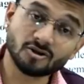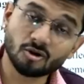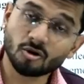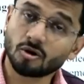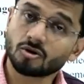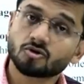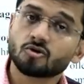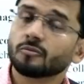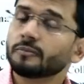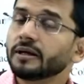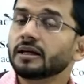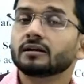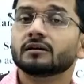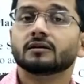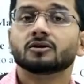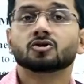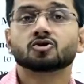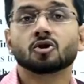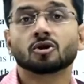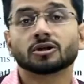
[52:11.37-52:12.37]
That should also
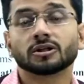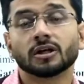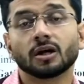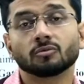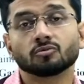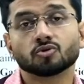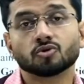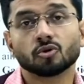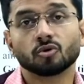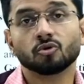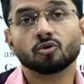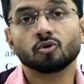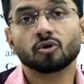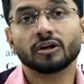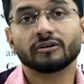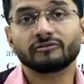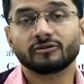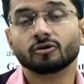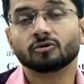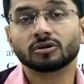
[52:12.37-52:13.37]
be jotted down. So,
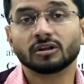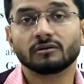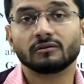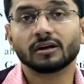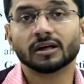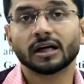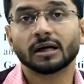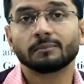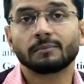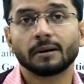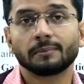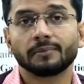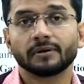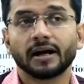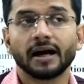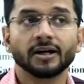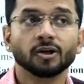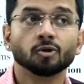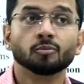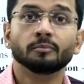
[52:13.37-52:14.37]
who reviewed the working
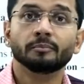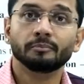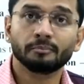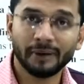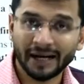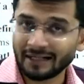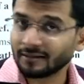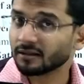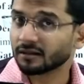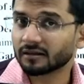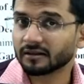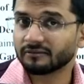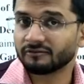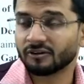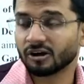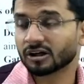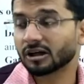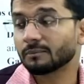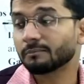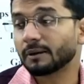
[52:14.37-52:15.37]
paper and you made the
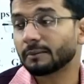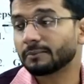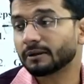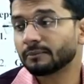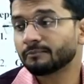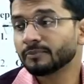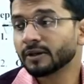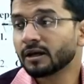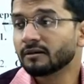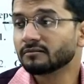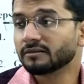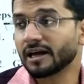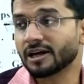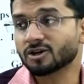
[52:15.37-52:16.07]
working paper,